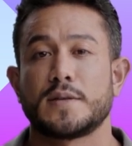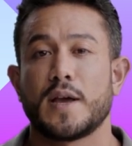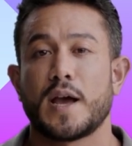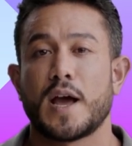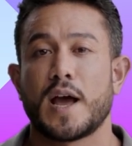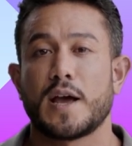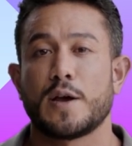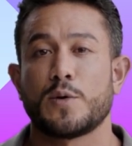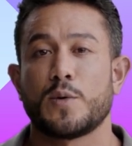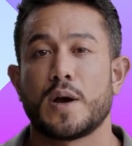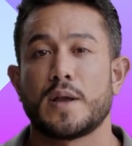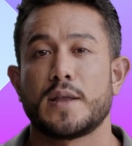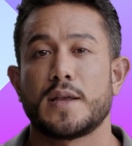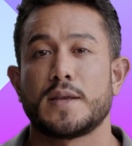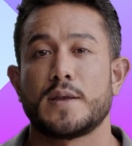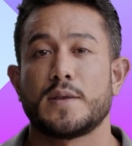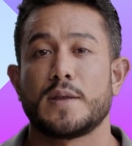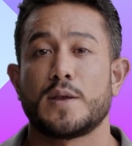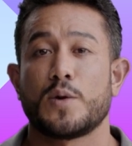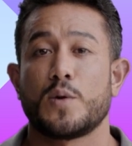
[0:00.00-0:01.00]
to
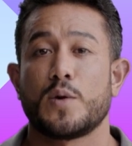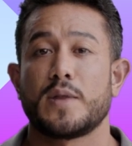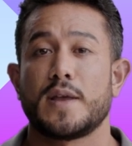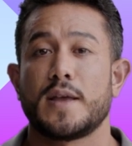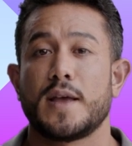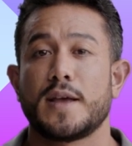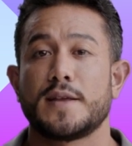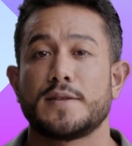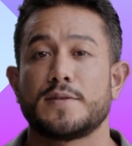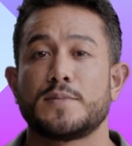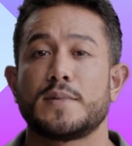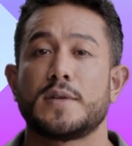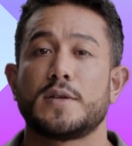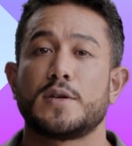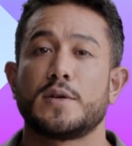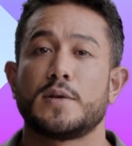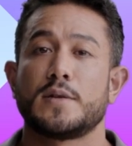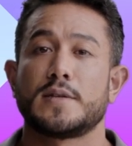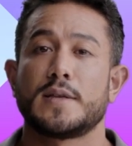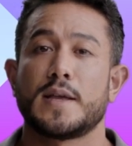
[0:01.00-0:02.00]
hierarchically organize
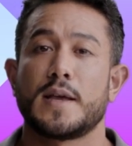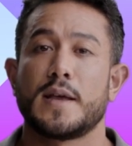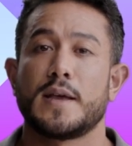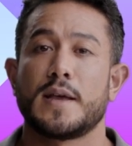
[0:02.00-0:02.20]
features